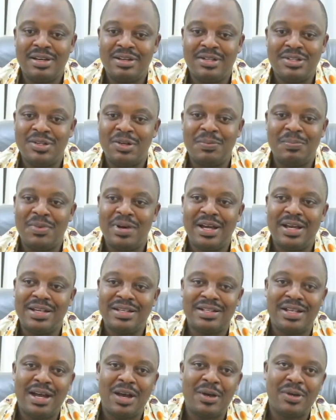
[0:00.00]

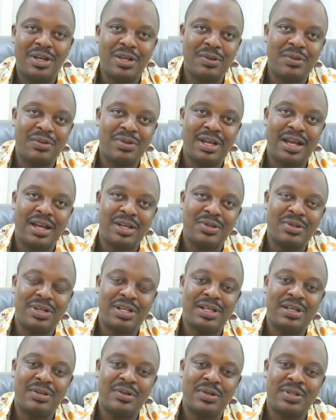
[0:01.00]
surprised how they could
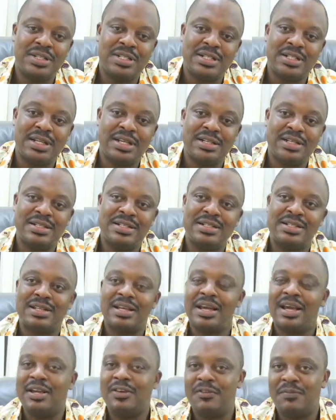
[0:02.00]
actually notice that this is the
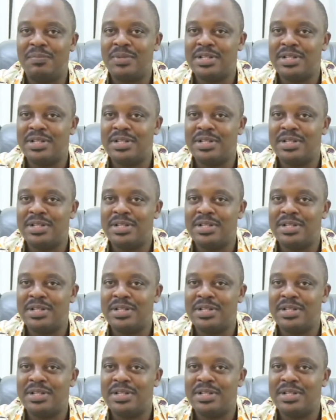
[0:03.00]
kind of